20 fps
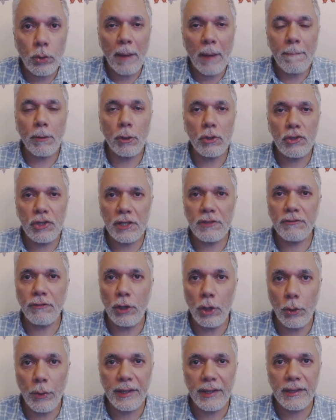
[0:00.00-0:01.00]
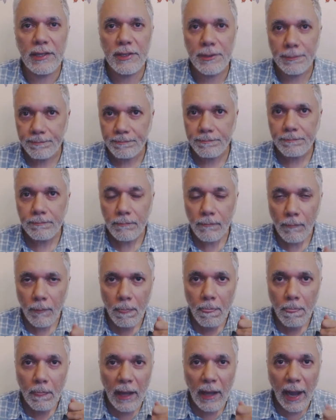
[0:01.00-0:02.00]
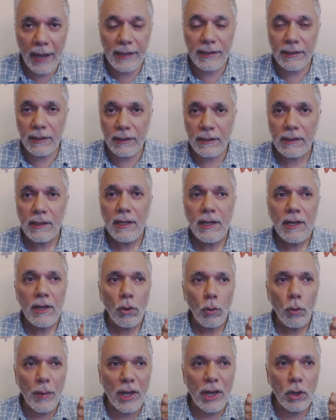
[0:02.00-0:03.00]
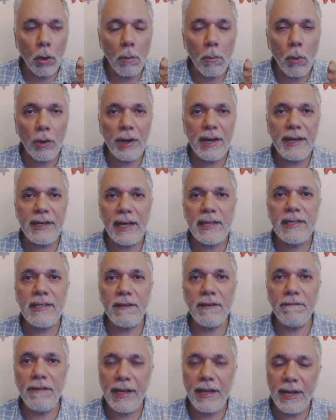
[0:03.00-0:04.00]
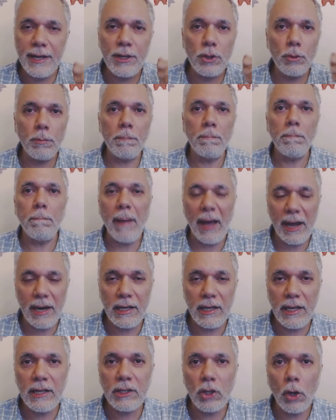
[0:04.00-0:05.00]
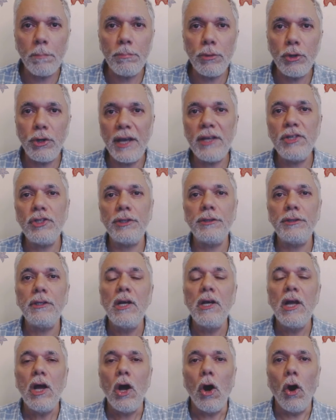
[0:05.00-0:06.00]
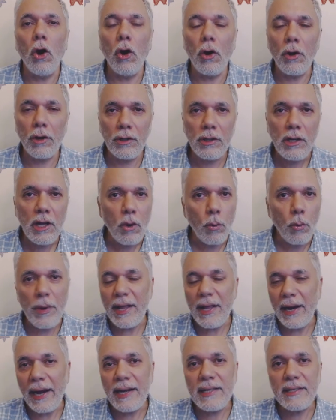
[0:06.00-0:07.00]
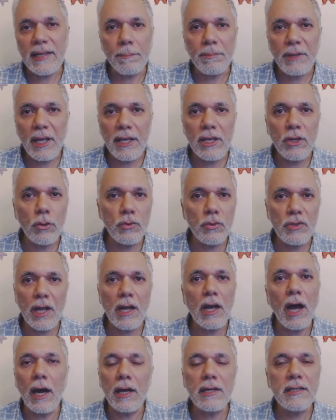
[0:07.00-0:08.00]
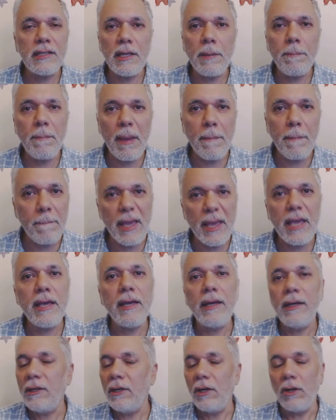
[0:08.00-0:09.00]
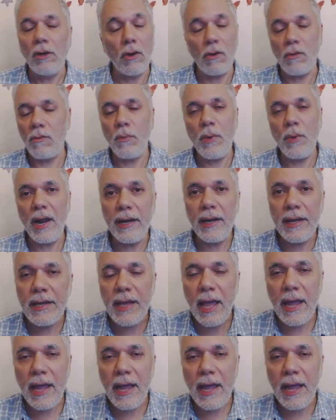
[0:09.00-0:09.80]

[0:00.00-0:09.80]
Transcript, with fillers: two approaches for doing this. Either we go more intensively into parallel computation or we write something using RCPP or we're